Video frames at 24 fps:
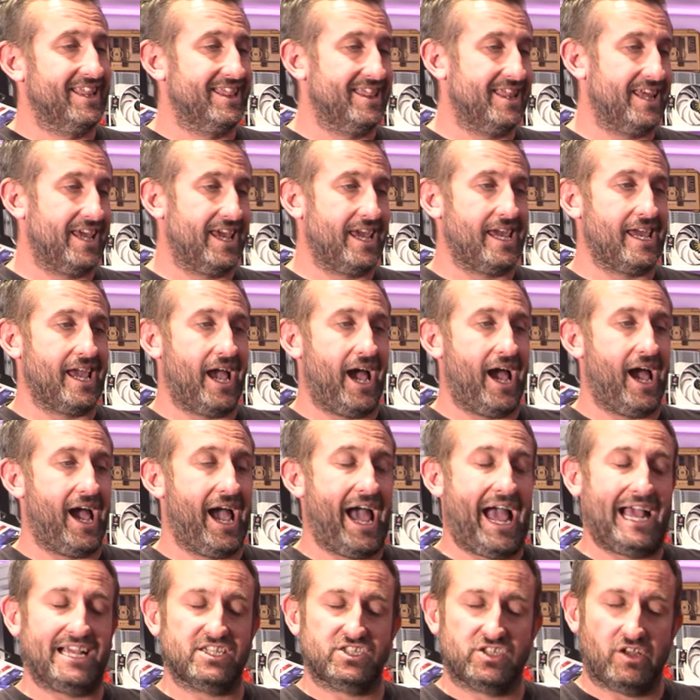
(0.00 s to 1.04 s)

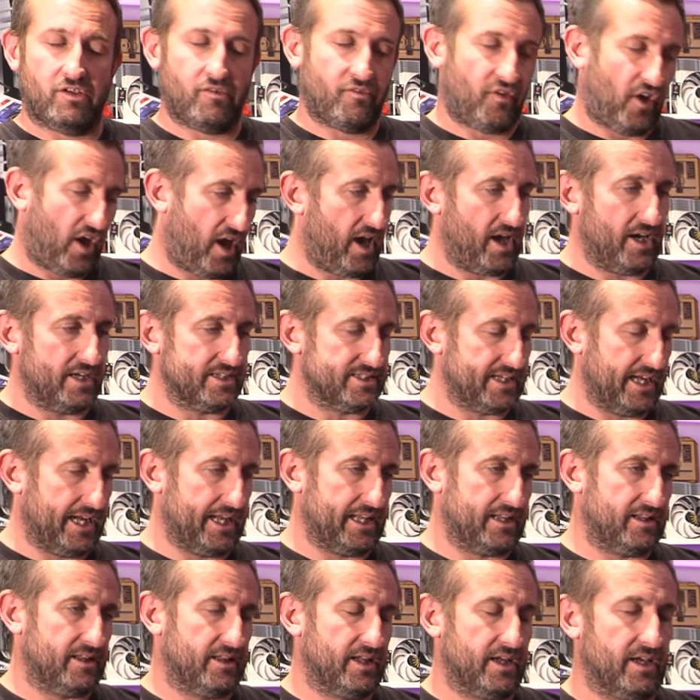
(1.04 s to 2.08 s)
as you've heard
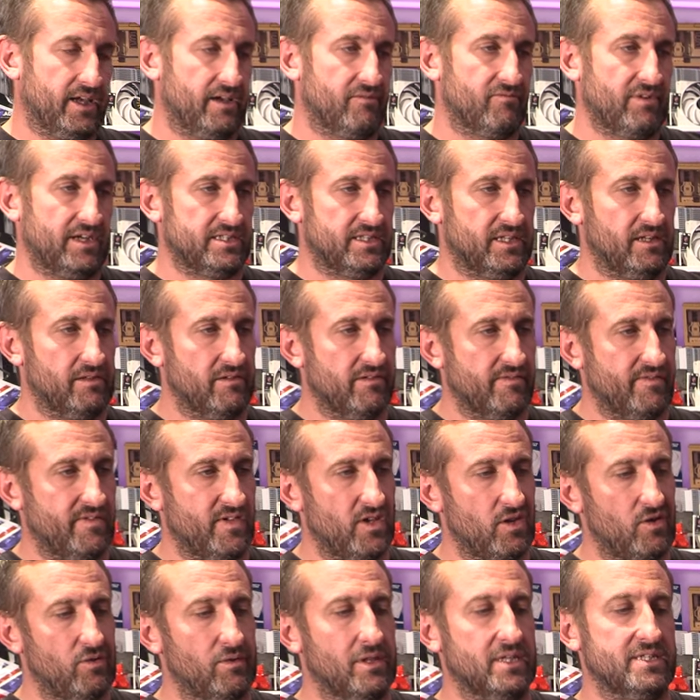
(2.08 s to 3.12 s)
in the rest of the
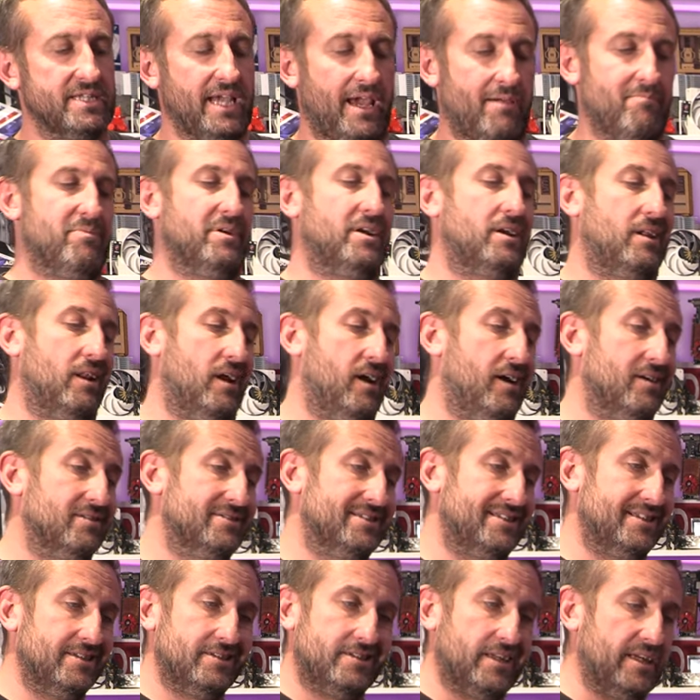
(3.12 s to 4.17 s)
review, the tempered
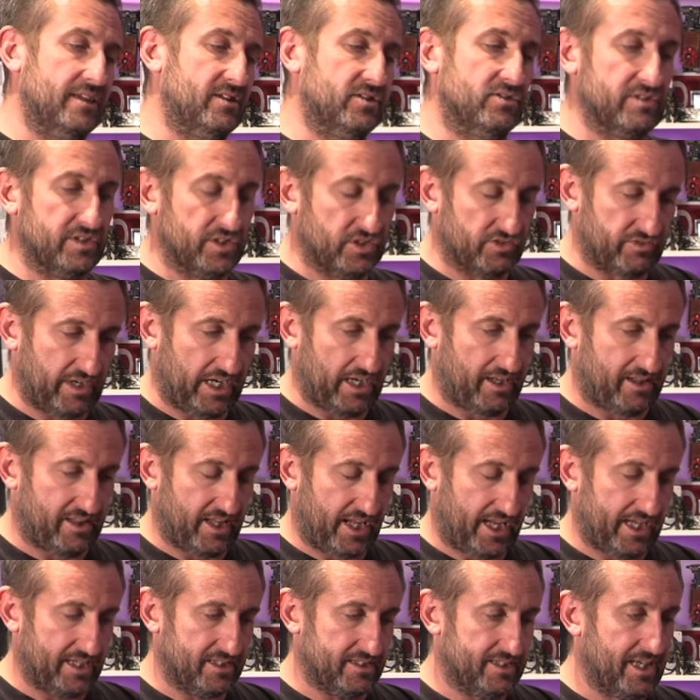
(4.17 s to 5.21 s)
glass did restrict
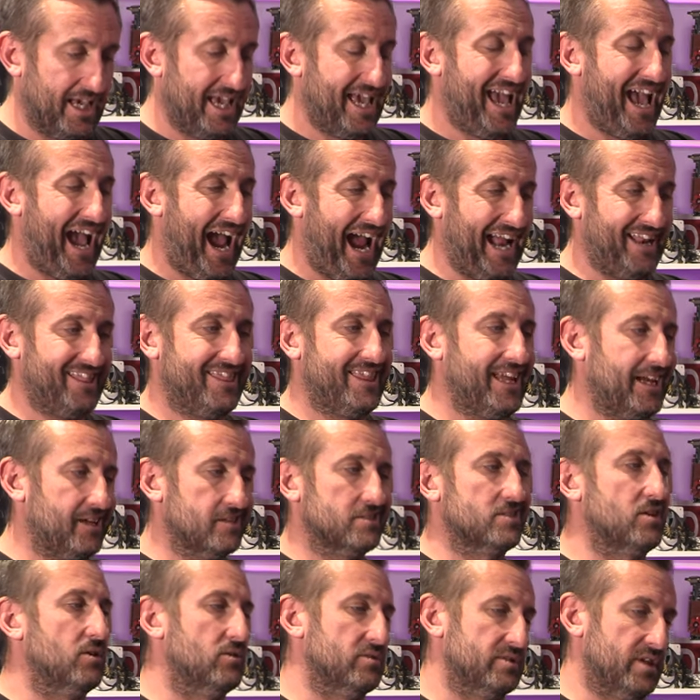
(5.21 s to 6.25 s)
things and
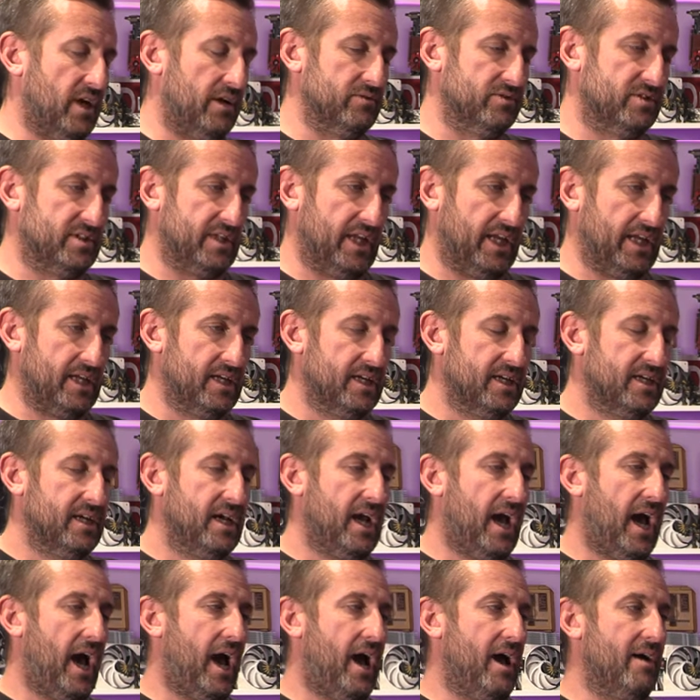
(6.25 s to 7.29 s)
things got toasty.
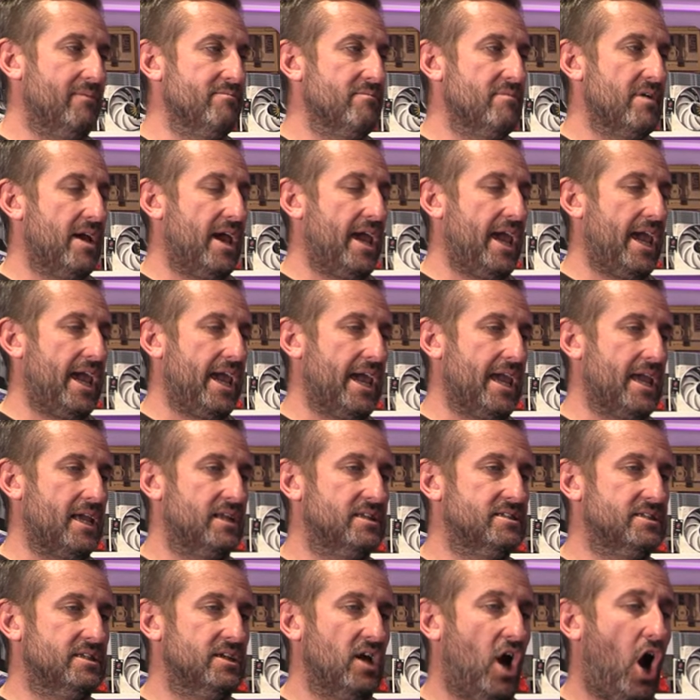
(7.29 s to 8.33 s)

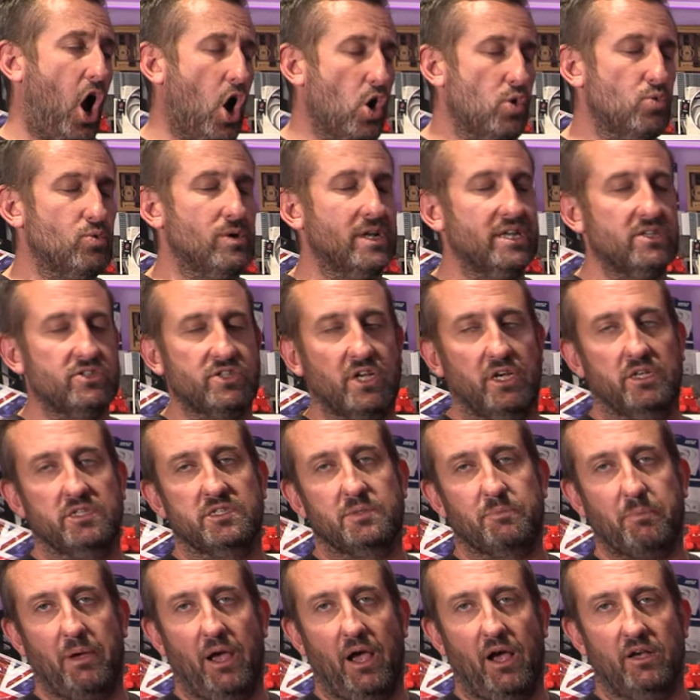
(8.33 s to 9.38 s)
It only
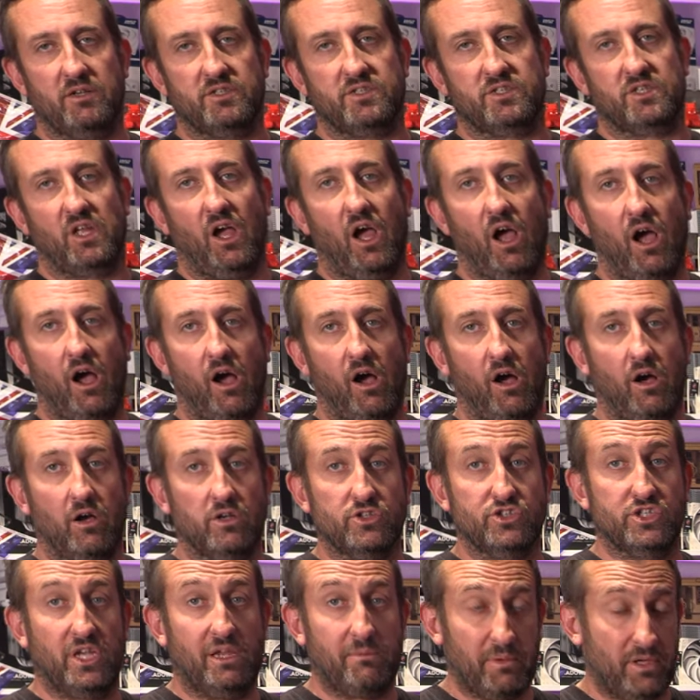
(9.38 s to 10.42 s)
just passed our
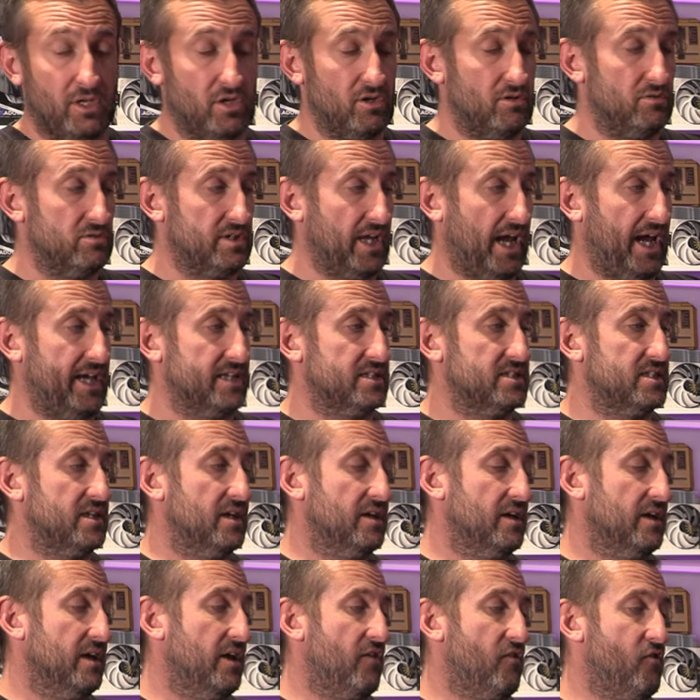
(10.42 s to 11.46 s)
GPU test
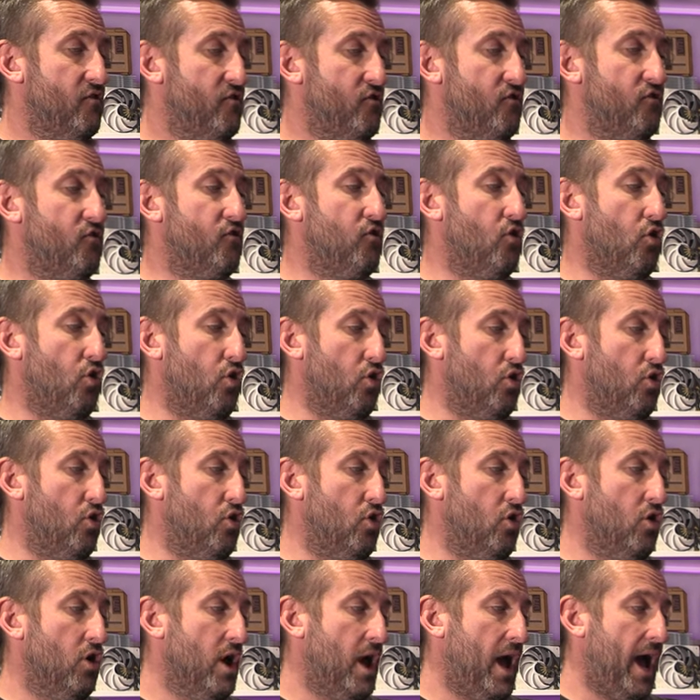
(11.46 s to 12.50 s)

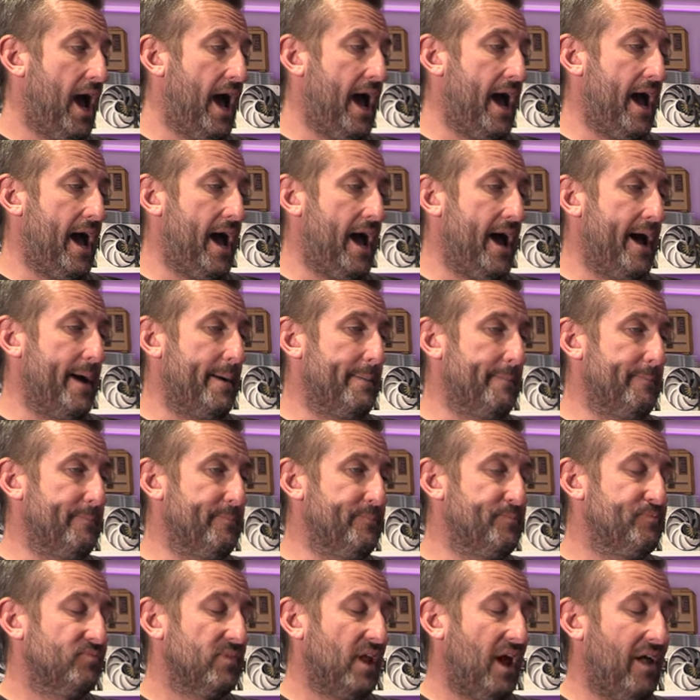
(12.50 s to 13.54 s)
for
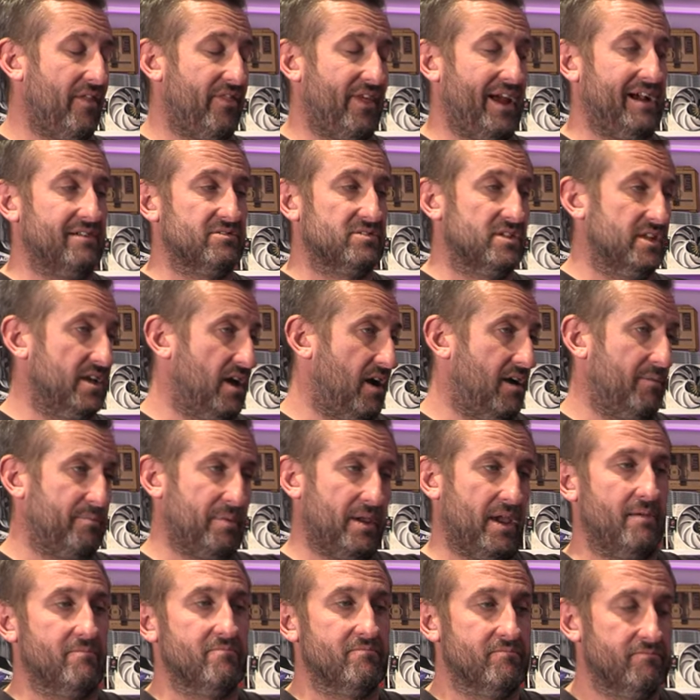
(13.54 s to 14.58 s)
1000
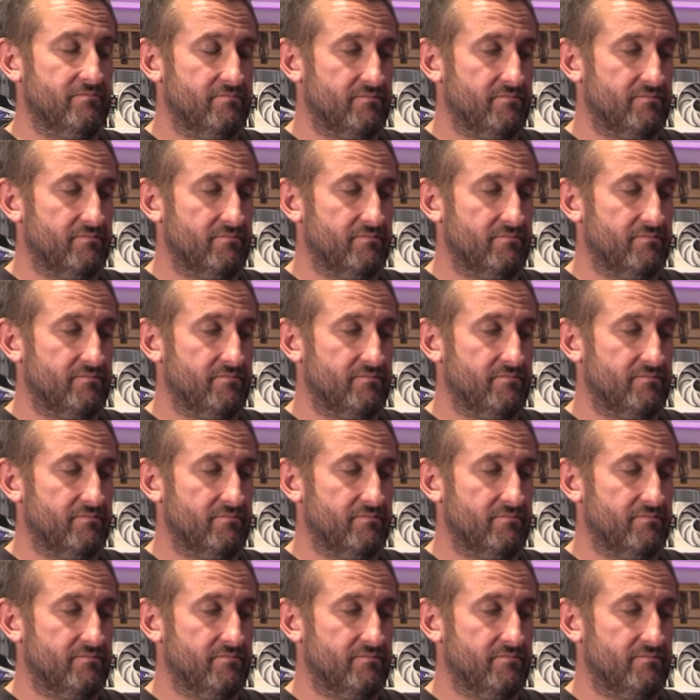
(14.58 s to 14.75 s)
RPM